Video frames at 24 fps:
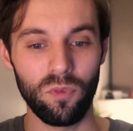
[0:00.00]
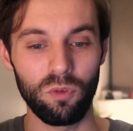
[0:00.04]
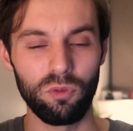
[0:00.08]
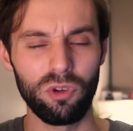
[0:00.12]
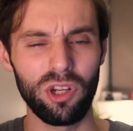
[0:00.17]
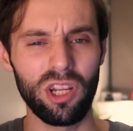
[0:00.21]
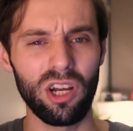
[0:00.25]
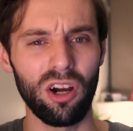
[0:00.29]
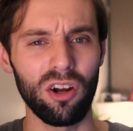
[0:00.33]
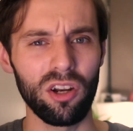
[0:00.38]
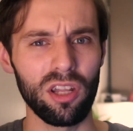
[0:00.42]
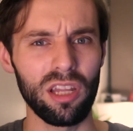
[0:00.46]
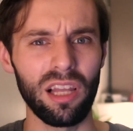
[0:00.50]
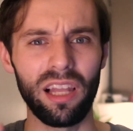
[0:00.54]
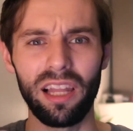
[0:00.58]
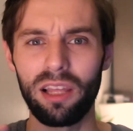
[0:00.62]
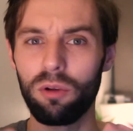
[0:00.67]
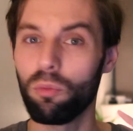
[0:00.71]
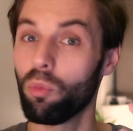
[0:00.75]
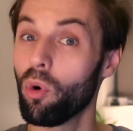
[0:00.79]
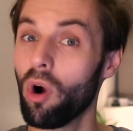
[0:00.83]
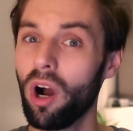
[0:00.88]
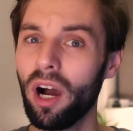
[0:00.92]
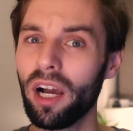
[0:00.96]
regarding
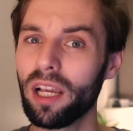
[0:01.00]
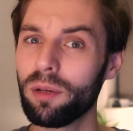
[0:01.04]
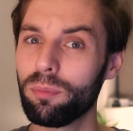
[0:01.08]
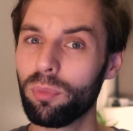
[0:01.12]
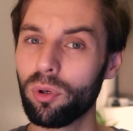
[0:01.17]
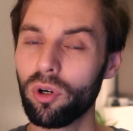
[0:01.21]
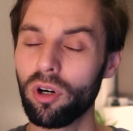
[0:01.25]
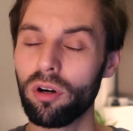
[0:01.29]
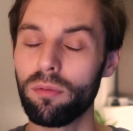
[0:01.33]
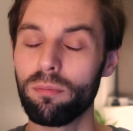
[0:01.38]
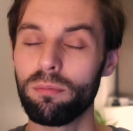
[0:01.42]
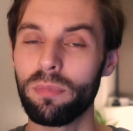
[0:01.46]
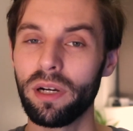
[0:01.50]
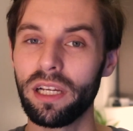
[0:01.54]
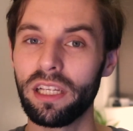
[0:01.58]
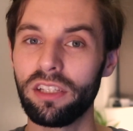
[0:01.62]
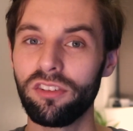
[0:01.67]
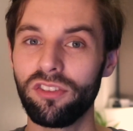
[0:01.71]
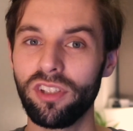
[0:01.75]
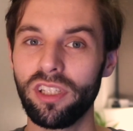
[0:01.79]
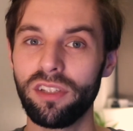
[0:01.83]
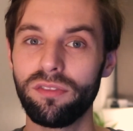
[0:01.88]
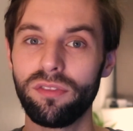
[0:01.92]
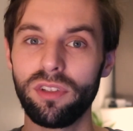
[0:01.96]
like what I put on my
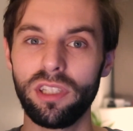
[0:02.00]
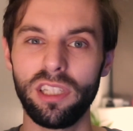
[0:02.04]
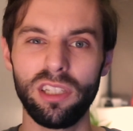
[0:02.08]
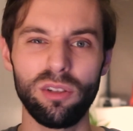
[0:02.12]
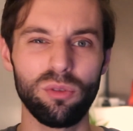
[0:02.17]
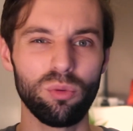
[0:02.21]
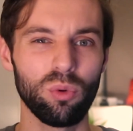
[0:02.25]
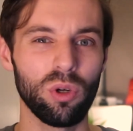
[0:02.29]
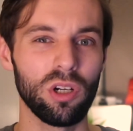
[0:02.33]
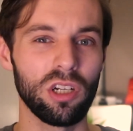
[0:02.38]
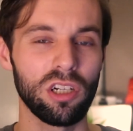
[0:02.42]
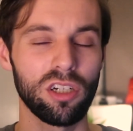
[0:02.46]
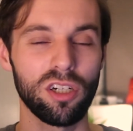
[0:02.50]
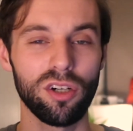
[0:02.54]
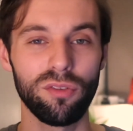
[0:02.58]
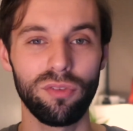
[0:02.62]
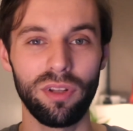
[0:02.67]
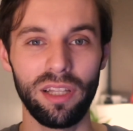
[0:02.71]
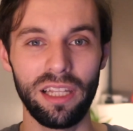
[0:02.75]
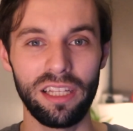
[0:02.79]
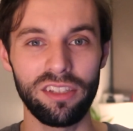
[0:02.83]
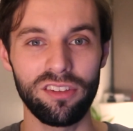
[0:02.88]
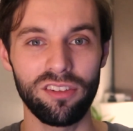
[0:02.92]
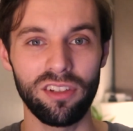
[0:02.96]
CV and
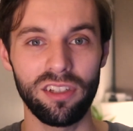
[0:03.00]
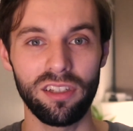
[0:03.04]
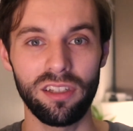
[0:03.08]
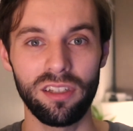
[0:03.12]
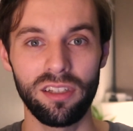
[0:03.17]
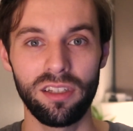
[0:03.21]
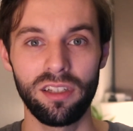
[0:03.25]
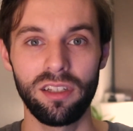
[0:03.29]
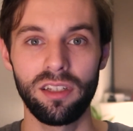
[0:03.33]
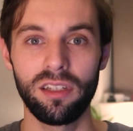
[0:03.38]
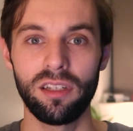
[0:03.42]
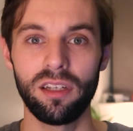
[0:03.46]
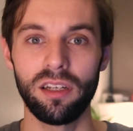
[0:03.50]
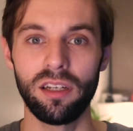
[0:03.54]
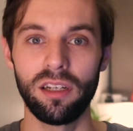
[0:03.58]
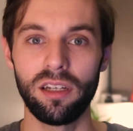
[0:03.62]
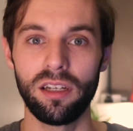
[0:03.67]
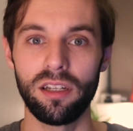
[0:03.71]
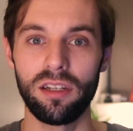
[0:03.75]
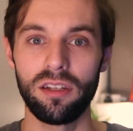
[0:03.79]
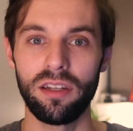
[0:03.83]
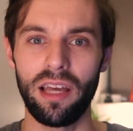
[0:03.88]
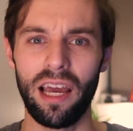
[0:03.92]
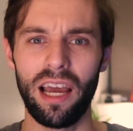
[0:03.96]
cover letter
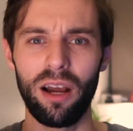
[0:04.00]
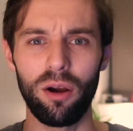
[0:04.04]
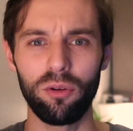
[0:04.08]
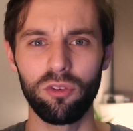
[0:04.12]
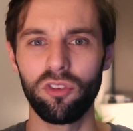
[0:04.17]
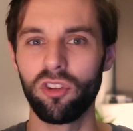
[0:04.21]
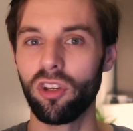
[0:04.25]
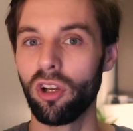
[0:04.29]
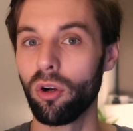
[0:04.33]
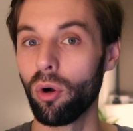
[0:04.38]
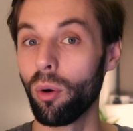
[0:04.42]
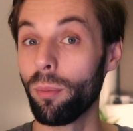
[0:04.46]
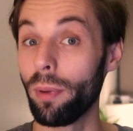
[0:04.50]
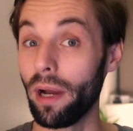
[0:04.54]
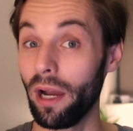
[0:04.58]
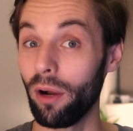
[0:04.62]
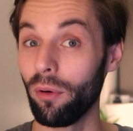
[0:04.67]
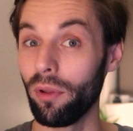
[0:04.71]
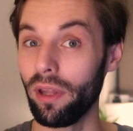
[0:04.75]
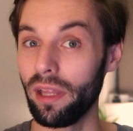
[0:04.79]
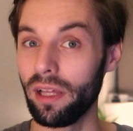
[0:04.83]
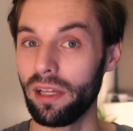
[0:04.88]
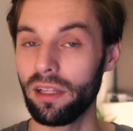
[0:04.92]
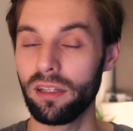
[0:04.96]
and how to go
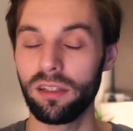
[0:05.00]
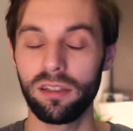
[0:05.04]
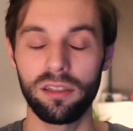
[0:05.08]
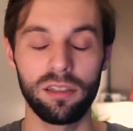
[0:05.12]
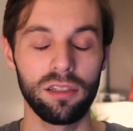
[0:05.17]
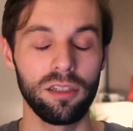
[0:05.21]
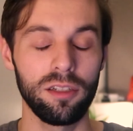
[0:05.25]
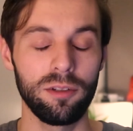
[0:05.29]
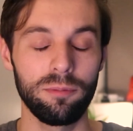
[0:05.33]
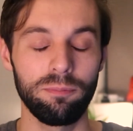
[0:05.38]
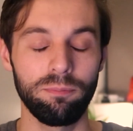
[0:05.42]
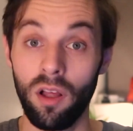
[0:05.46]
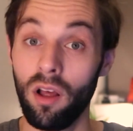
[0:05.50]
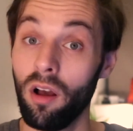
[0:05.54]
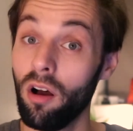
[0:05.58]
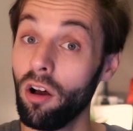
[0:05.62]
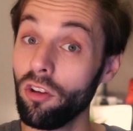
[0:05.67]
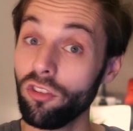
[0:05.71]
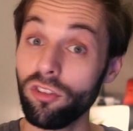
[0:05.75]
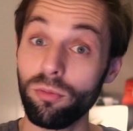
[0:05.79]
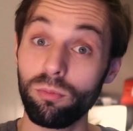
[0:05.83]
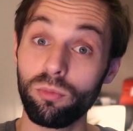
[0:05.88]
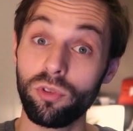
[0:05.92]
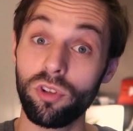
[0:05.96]
about that.
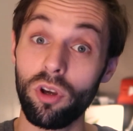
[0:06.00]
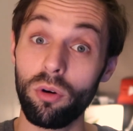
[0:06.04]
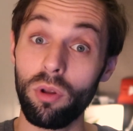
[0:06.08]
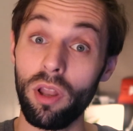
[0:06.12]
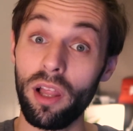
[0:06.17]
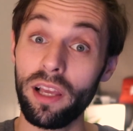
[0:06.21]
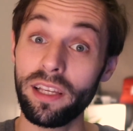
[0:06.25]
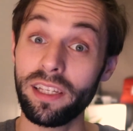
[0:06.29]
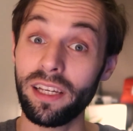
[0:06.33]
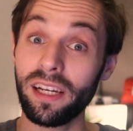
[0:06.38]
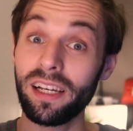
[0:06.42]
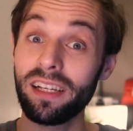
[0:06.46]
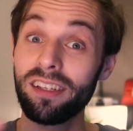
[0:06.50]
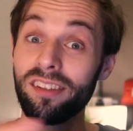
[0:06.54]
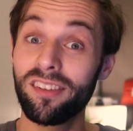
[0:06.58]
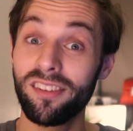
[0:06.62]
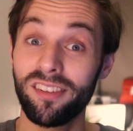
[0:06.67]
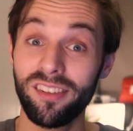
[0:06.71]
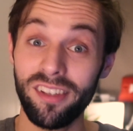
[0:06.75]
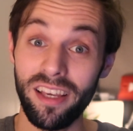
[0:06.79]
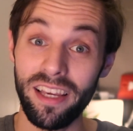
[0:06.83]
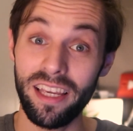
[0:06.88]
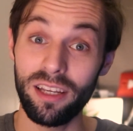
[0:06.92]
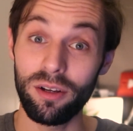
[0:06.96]
Awesome, so like I
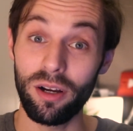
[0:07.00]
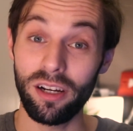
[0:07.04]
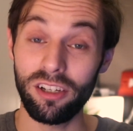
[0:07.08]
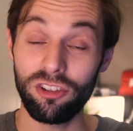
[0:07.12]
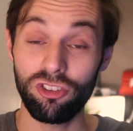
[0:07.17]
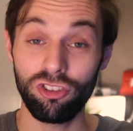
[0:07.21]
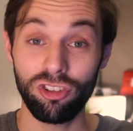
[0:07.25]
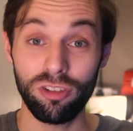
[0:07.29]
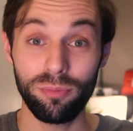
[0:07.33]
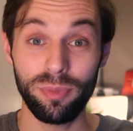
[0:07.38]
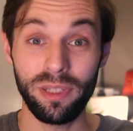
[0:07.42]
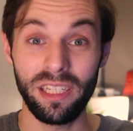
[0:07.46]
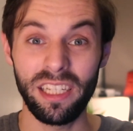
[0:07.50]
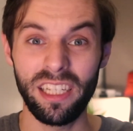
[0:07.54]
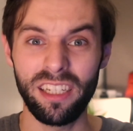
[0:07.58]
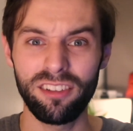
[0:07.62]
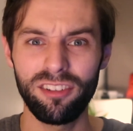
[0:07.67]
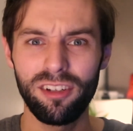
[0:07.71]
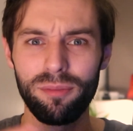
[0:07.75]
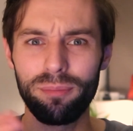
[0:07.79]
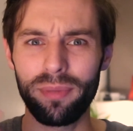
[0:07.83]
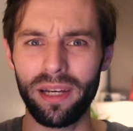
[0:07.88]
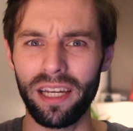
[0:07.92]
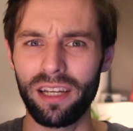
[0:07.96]
say, I should be
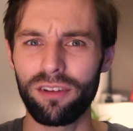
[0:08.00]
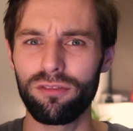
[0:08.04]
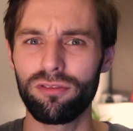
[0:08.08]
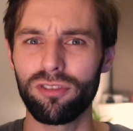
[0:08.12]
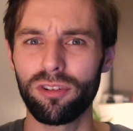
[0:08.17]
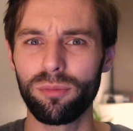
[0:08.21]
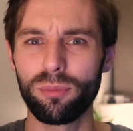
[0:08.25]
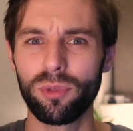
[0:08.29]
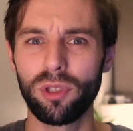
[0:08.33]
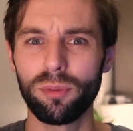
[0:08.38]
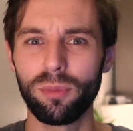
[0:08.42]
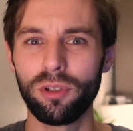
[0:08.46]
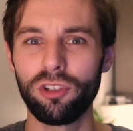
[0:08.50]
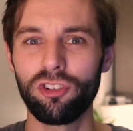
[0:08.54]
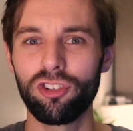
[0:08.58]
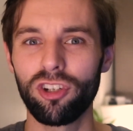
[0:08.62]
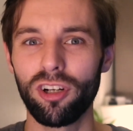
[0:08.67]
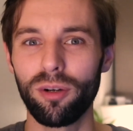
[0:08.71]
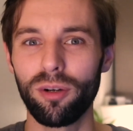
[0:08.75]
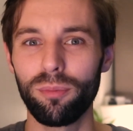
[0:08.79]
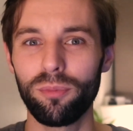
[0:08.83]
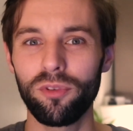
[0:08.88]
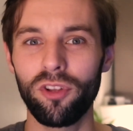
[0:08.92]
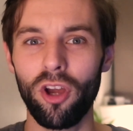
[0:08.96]
hearing back from Yummy
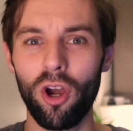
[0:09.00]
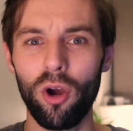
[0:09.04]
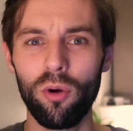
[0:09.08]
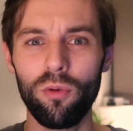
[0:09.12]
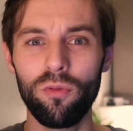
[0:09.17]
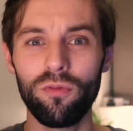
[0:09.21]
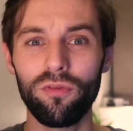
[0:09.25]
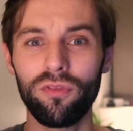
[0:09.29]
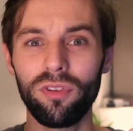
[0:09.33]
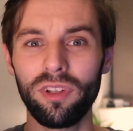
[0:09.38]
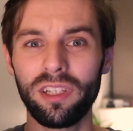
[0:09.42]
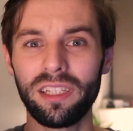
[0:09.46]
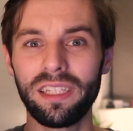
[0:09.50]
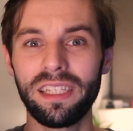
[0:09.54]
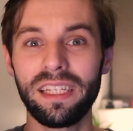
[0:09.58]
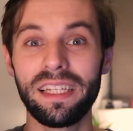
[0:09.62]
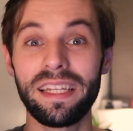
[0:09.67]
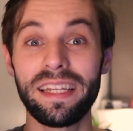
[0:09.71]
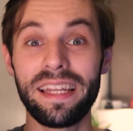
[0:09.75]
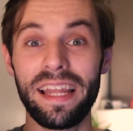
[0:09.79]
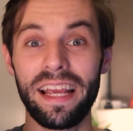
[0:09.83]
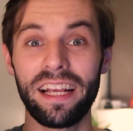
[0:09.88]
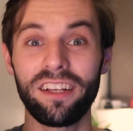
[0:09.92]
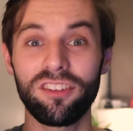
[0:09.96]
Jobs hopefully
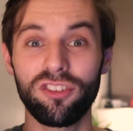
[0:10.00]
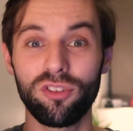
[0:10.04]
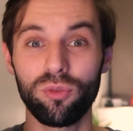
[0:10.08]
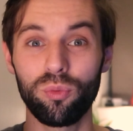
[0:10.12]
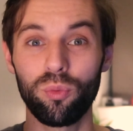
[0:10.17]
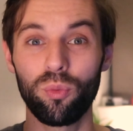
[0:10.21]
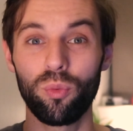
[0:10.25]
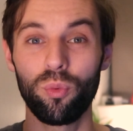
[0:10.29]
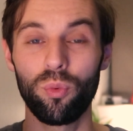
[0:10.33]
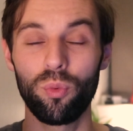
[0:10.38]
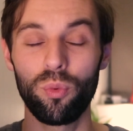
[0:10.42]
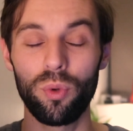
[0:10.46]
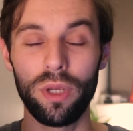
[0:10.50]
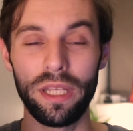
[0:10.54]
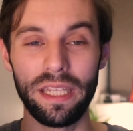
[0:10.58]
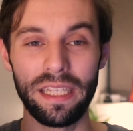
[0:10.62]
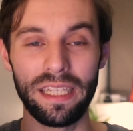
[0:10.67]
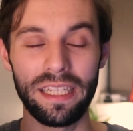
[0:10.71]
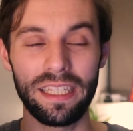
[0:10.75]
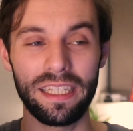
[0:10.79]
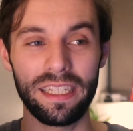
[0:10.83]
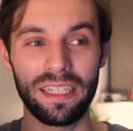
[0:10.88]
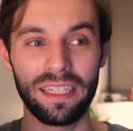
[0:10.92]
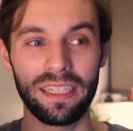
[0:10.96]
next
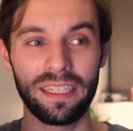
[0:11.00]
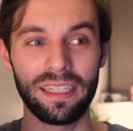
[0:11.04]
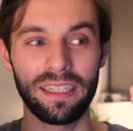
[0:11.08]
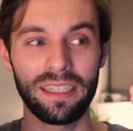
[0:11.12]
week.